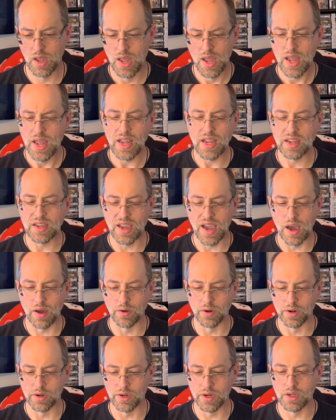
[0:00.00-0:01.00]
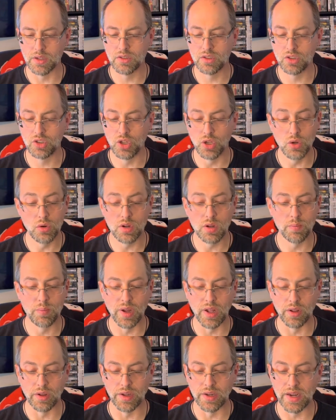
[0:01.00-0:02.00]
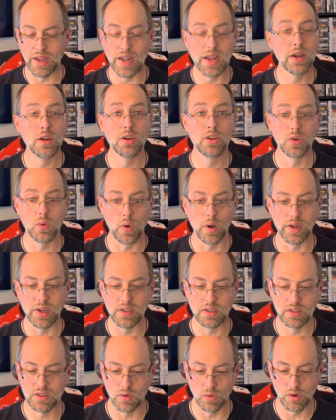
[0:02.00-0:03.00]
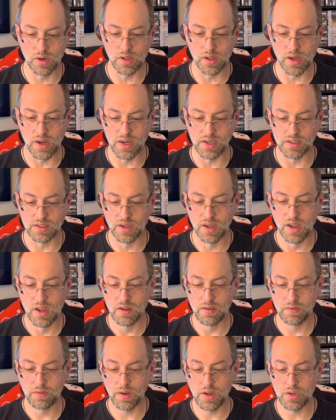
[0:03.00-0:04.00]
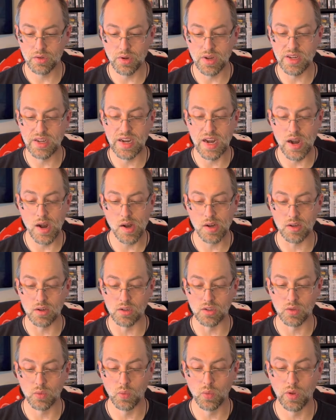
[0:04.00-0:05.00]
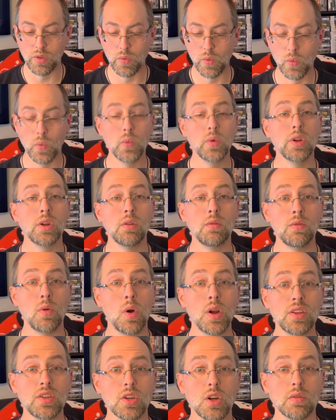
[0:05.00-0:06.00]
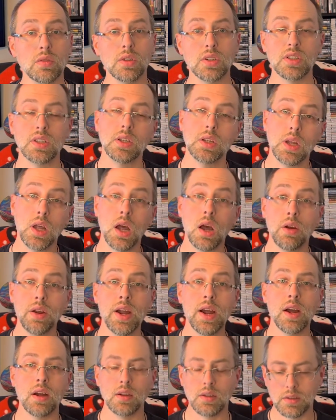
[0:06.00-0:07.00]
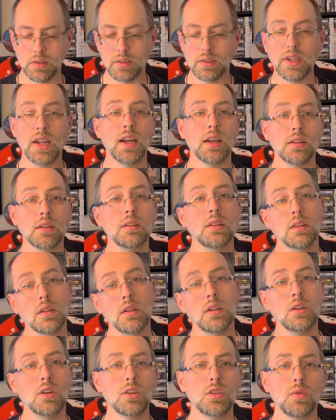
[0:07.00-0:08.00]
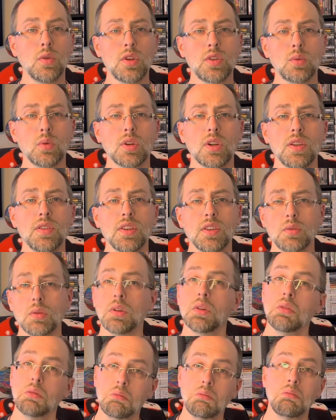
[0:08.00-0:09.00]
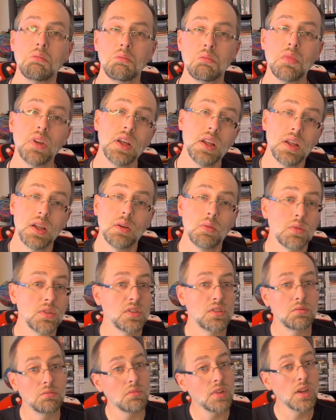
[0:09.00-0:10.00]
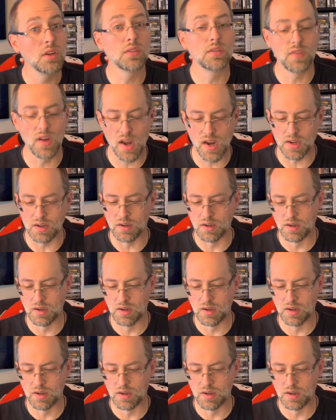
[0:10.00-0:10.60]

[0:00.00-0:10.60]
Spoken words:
Encounter 2 compelling intertwining storylines featuring characters with real voiceovers. Oh yeah, there's voice work on this one. It was fine.